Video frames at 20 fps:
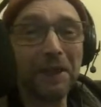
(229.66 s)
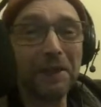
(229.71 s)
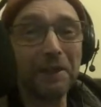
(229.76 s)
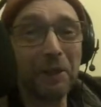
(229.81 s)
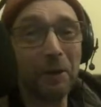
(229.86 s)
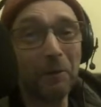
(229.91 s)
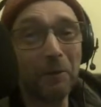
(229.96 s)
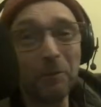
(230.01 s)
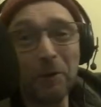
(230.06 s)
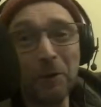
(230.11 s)
I
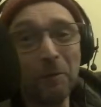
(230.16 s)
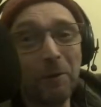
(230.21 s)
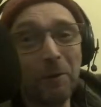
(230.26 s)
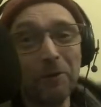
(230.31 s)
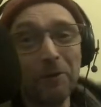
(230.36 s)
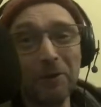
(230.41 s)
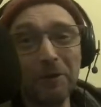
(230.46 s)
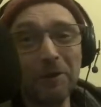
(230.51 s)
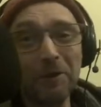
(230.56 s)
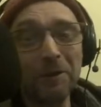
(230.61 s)
don't know
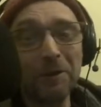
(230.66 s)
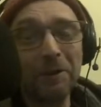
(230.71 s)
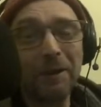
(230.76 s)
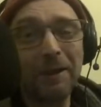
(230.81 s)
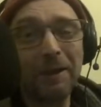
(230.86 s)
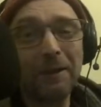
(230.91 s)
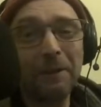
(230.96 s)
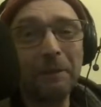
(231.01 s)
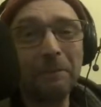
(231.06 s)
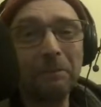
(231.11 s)
what to do.
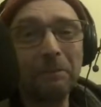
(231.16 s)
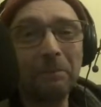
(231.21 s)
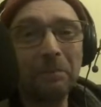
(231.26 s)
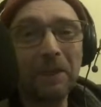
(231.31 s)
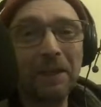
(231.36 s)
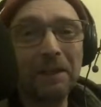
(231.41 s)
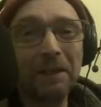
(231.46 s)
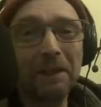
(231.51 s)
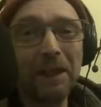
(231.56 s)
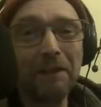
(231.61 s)

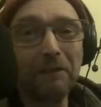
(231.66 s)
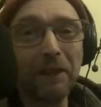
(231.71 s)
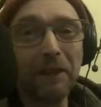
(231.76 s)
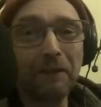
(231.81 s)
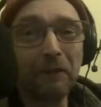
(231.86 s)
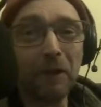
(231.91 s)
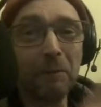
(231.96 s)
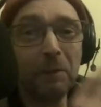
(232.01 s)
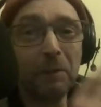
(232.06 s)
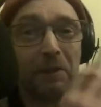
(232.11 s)
I've
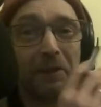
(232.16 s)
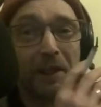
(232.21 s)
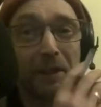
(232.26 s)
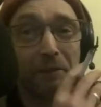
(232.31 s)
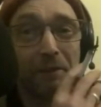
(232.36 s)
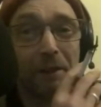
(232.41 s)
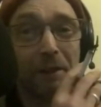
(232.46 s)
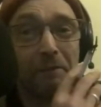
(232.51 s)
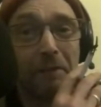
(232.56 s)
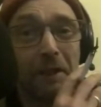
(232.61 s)
got my
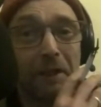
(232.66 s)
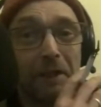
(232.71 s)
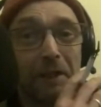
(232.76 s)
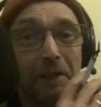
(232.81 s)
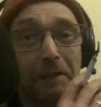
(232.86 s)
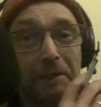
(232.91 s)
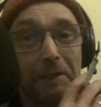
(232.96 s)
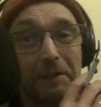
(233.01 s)
cigarette ready.